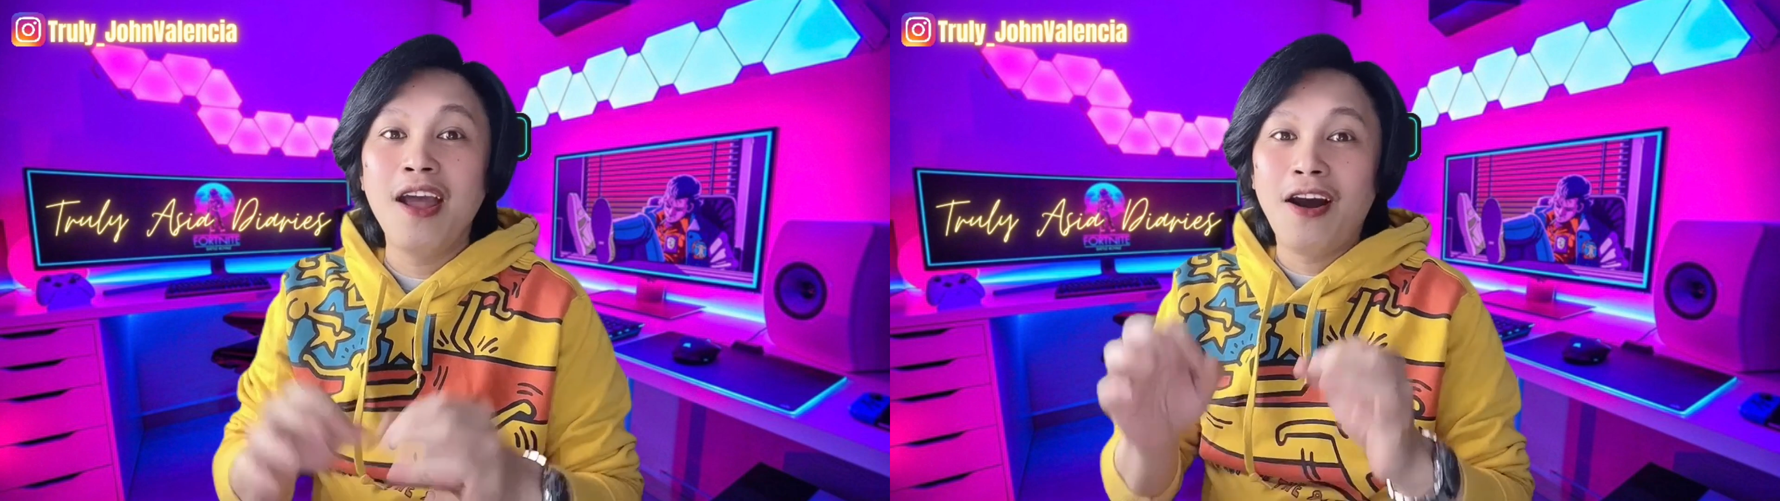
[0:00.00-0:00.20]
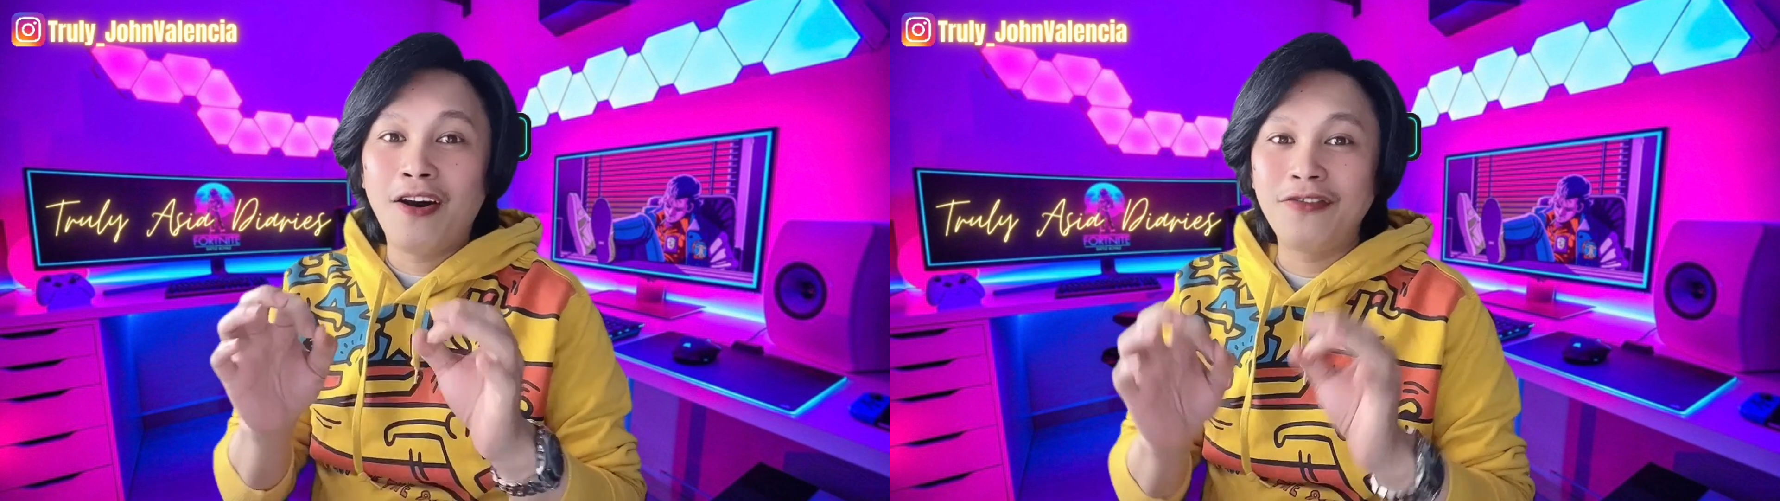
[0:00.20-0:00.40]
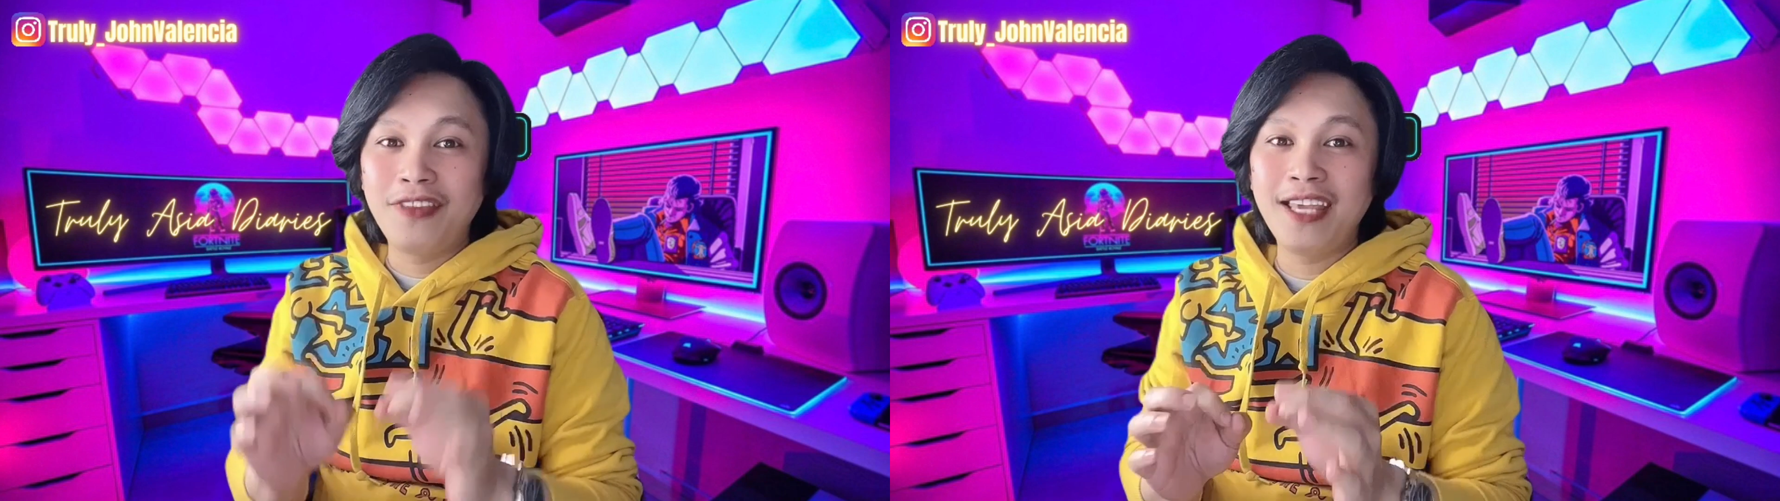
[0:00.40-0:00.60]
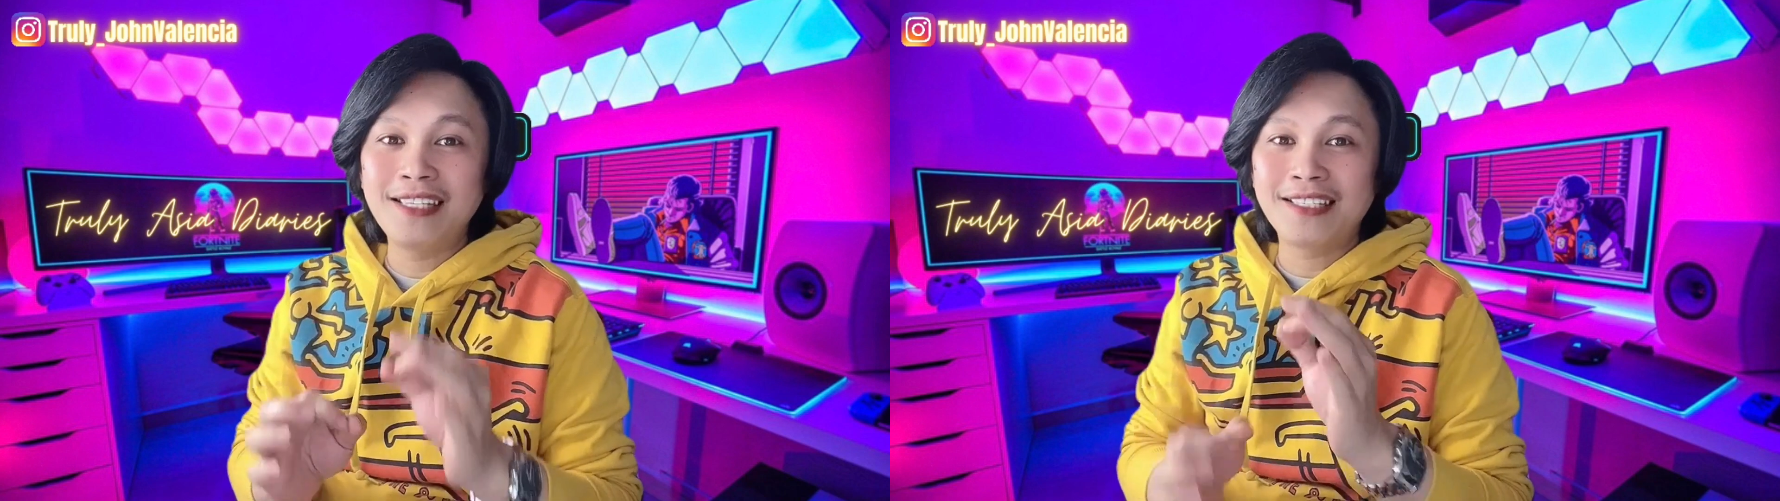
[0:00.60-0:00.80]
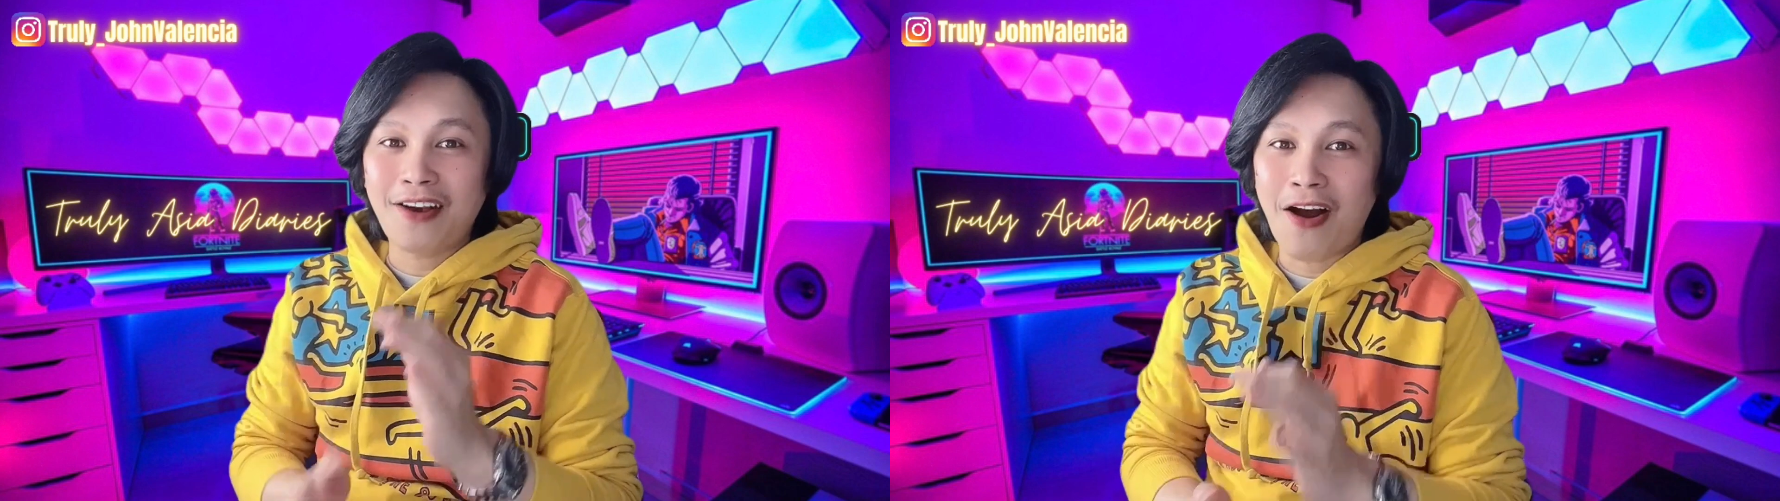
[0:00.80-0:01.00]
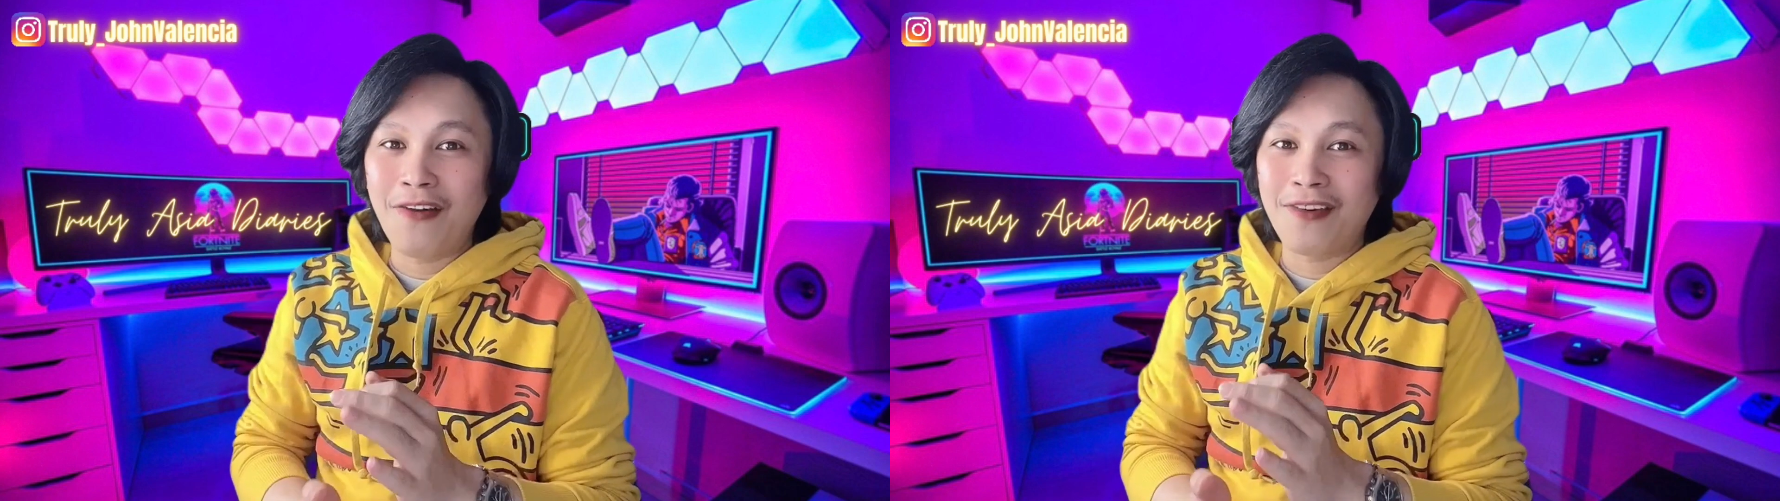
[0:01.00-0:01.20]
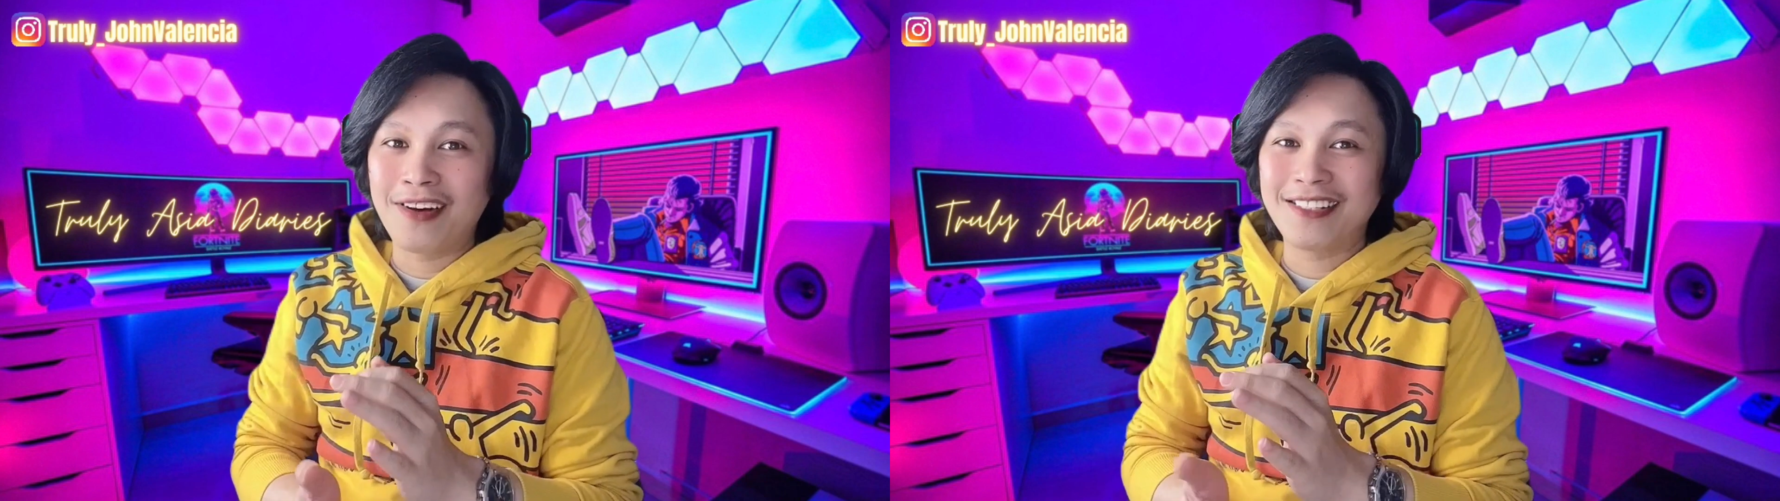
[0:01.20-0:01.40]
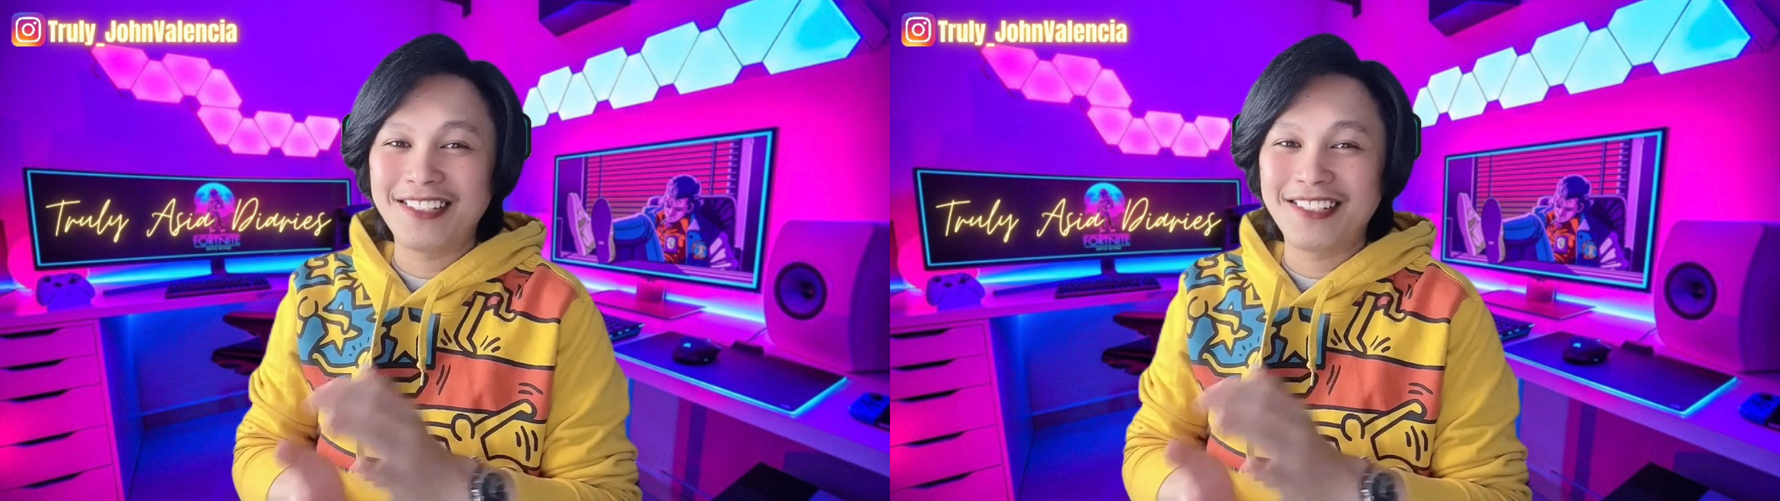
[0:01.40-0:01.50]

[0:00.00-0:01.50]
of this cover.